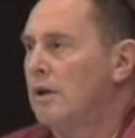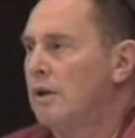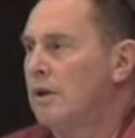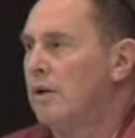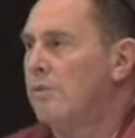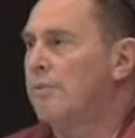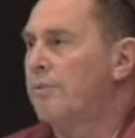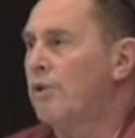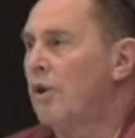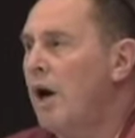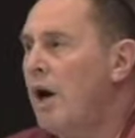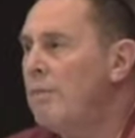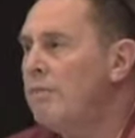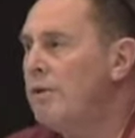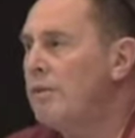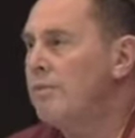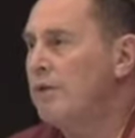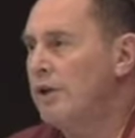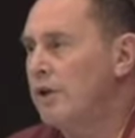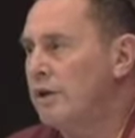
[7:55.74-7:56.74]
The
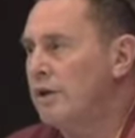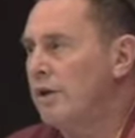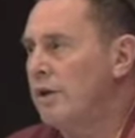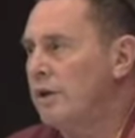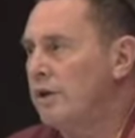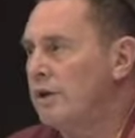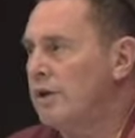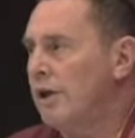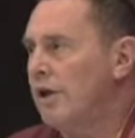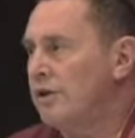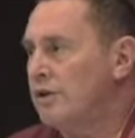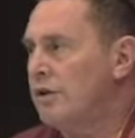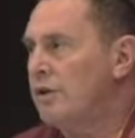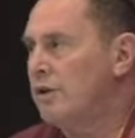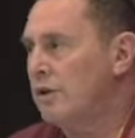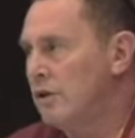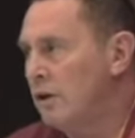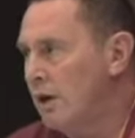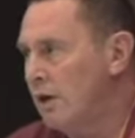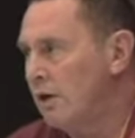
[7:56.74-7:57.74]
problem here, in case you
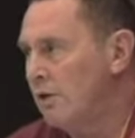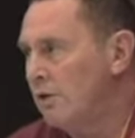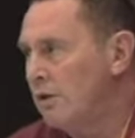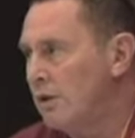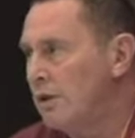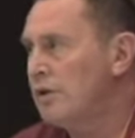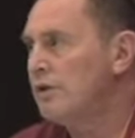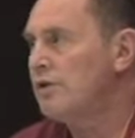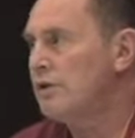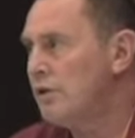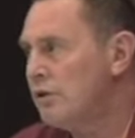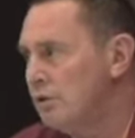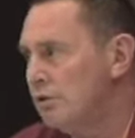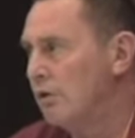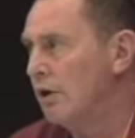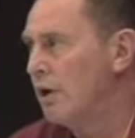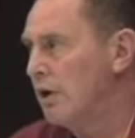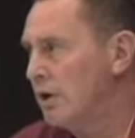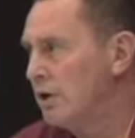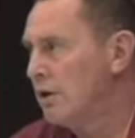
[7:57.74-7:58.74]
didn't know, is
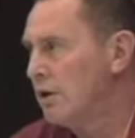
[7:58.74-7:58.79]
you.